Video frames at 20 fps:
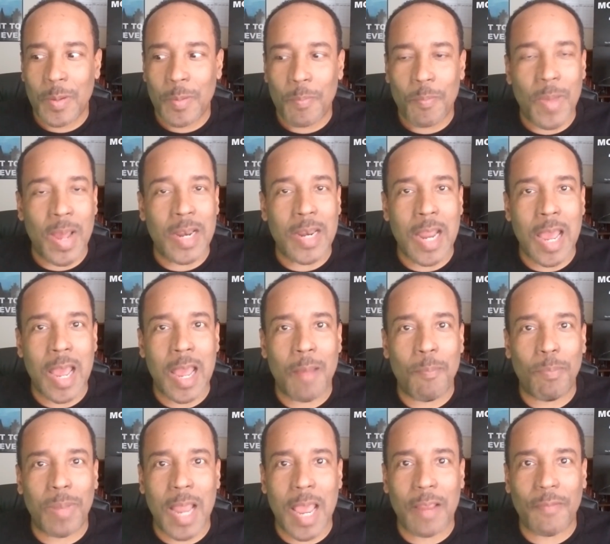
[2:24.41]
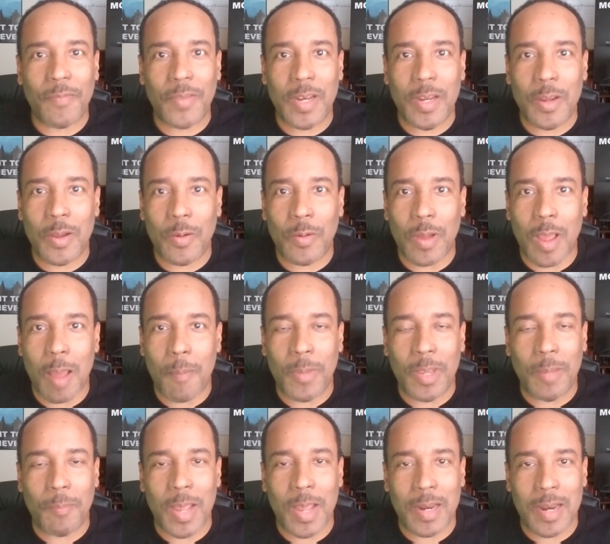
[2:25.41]
my non-black video, I
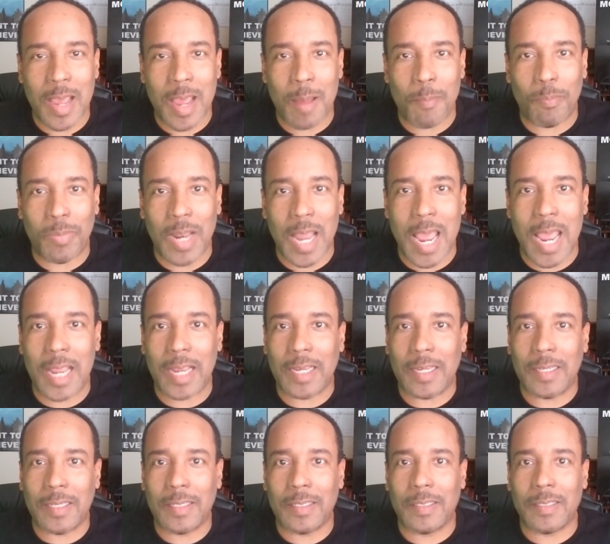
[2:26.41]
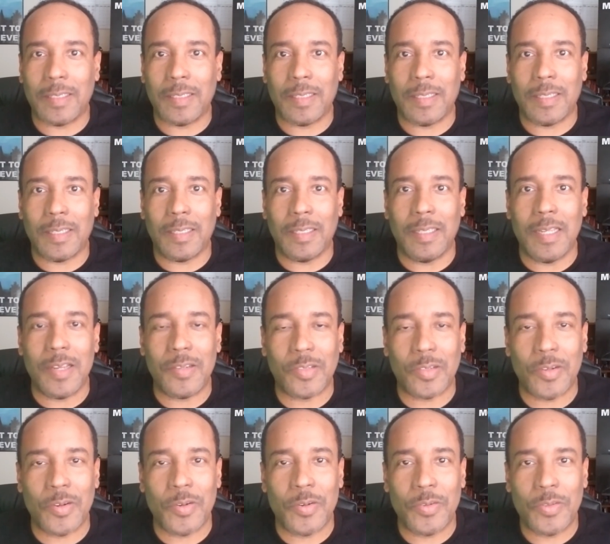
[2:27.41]
mean my non-black
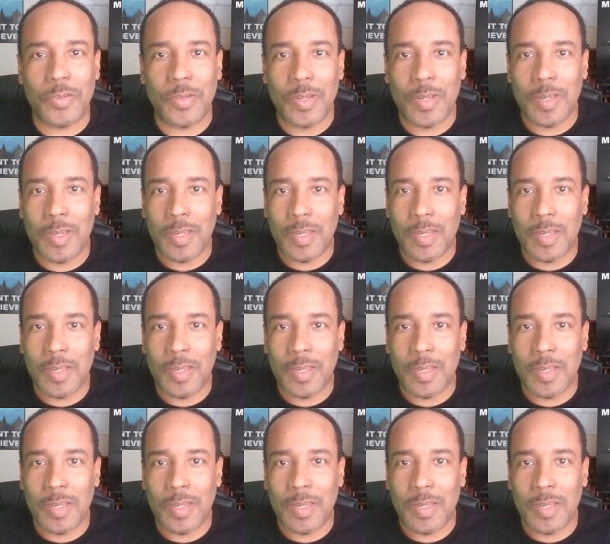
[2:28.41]
listeners,